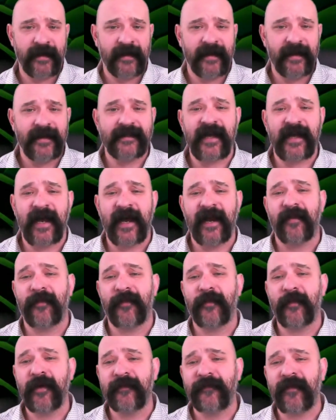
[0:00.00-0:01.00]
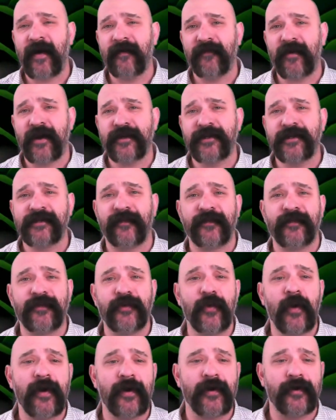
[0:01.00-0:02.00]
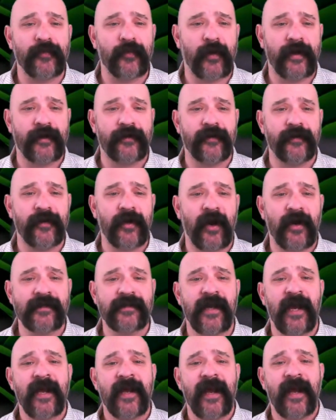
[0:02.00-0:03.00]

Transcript: He's added 35 rushes for 222 yards